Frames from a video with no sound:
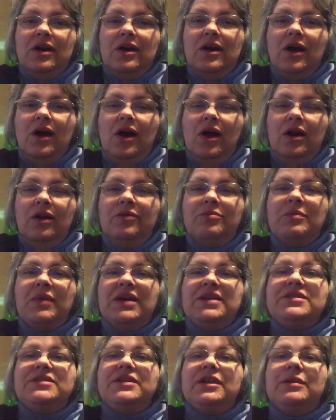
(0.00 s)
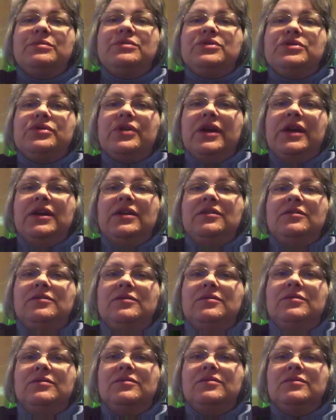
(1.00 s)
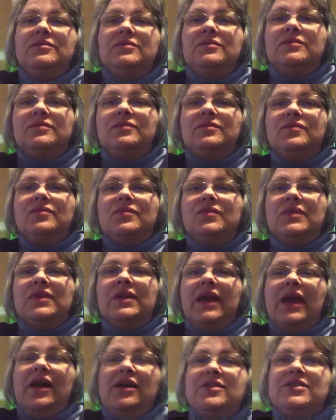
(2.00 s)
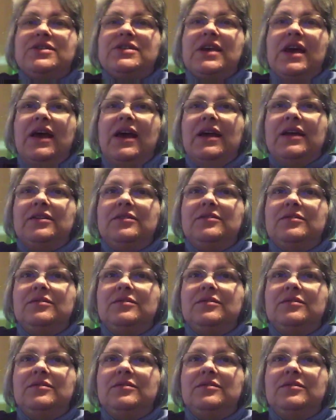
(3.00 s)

all of my substrate outside